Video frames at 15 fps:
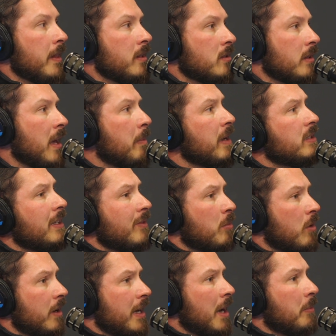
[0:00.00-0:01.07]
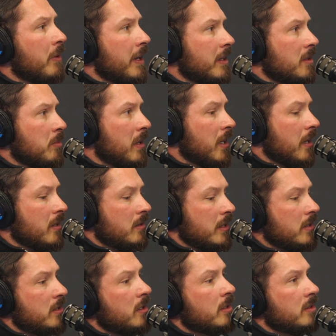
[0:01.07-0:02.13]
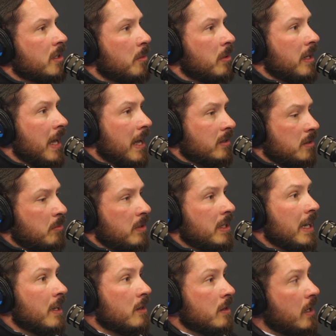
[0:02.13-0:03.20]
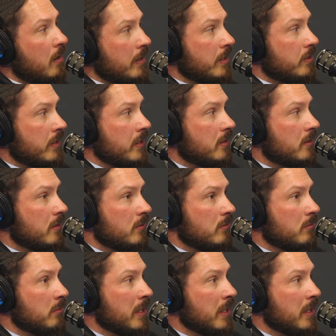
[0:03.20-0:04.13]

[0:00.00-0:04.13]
So that makes it even more complex because the insurance company has to protect their interests